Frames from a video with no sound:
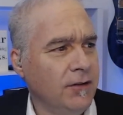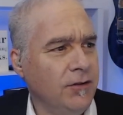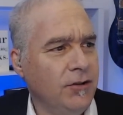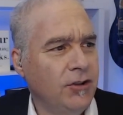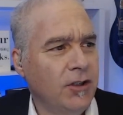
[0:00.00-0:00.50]

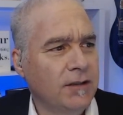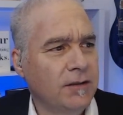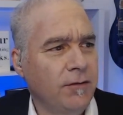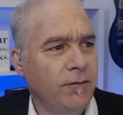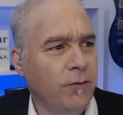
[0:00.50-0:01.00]

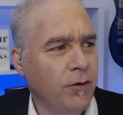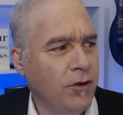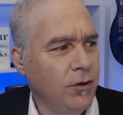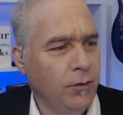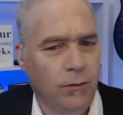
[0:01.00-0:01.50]
just for
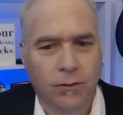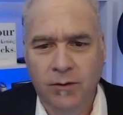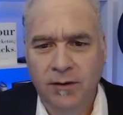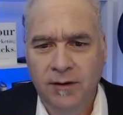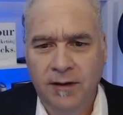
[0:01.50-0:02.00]
you.
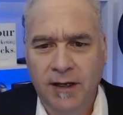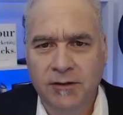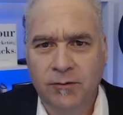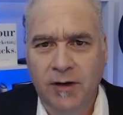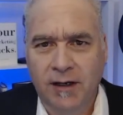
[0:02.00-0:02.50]

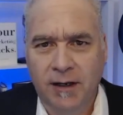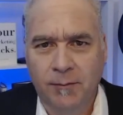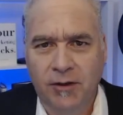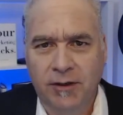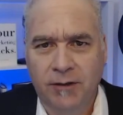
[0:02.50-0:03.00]
That's right,
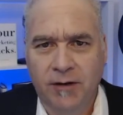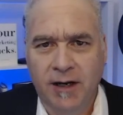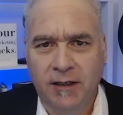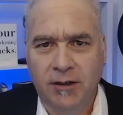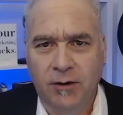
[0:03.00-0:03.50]
I'm looking
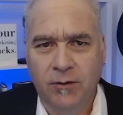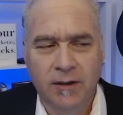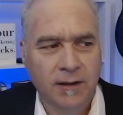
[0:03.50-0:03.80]
right at you.